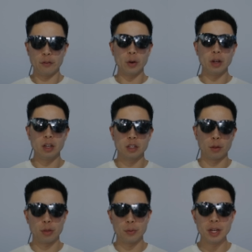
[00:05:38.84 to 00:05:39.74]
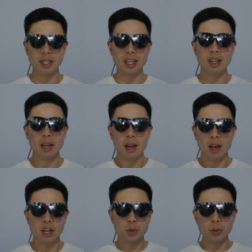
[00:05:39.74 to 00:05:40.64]
convert it into 3D,
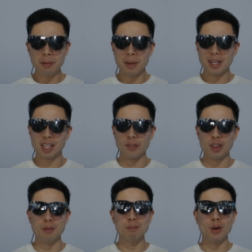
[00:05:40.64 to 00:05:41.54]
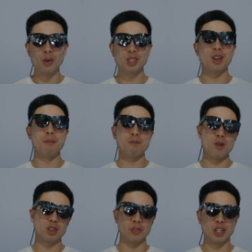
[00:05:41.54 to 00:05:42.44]
and it's really meant to give you the most
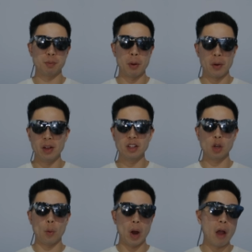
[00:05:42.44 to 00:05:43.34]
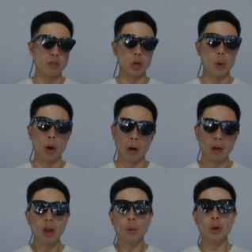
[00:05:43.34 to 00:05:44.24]
immersive experience wherever you are.
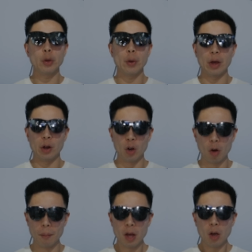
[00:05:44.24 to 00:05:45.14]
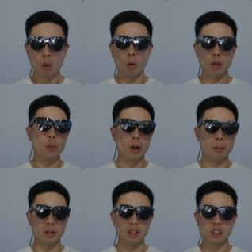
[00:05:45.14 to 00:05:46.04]
Whether you're at home or you want
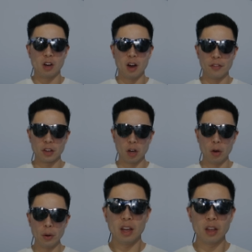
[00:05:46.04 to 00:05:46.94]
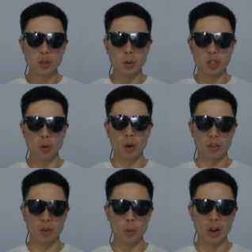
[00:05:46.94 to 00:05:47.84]
to bring this on the go, it gives you a
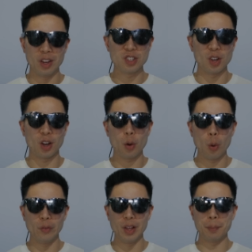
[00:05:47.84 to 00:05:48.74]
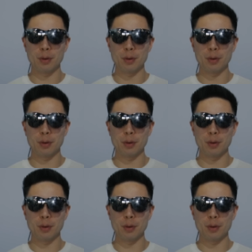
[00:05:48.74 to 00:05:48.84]
201-inch equivalent